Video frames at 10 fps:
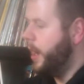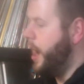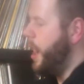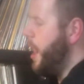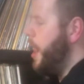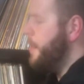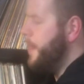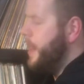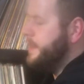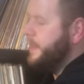
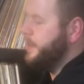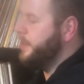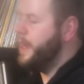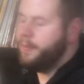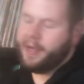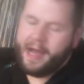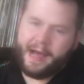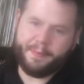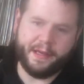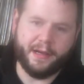I did grab a
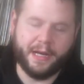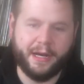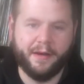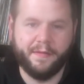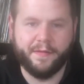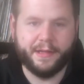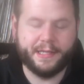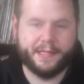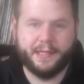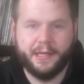copy of
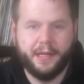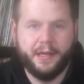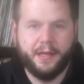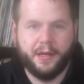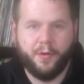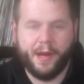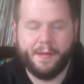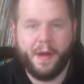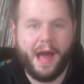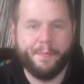this
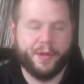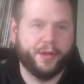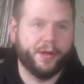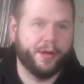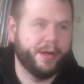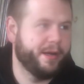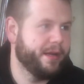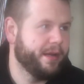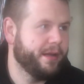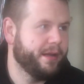quite popular
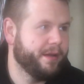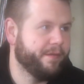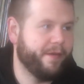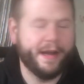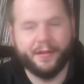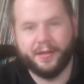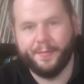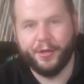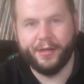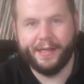vinyl
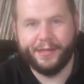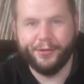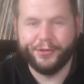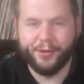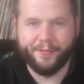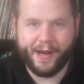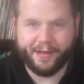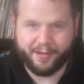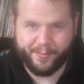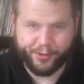community, YouTube
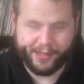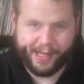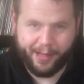vinyl community